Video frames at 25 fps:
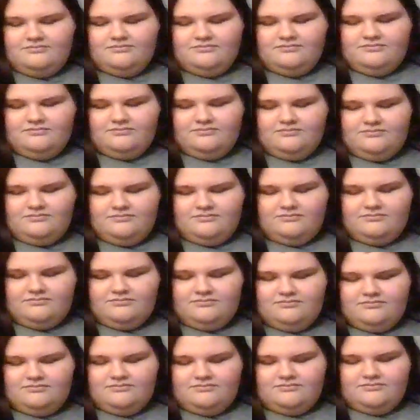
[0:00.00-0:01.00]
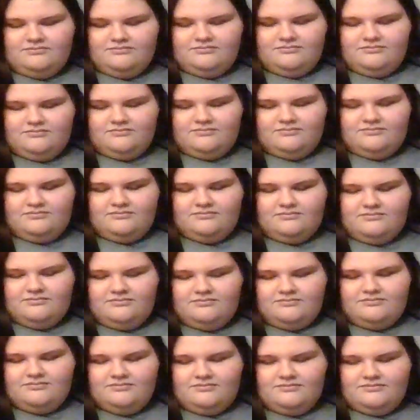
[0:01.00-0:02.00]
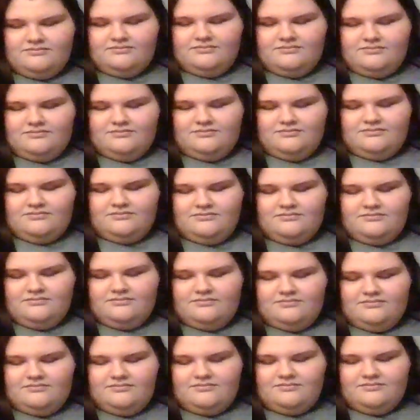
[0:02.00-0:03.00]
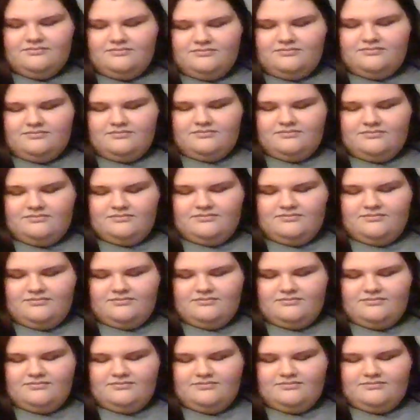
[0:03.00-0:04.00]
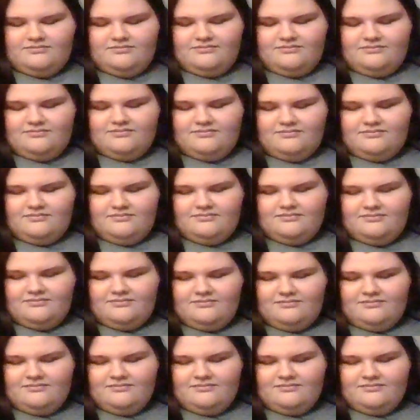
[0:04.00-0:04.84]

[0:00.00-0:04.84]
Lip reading: (silent)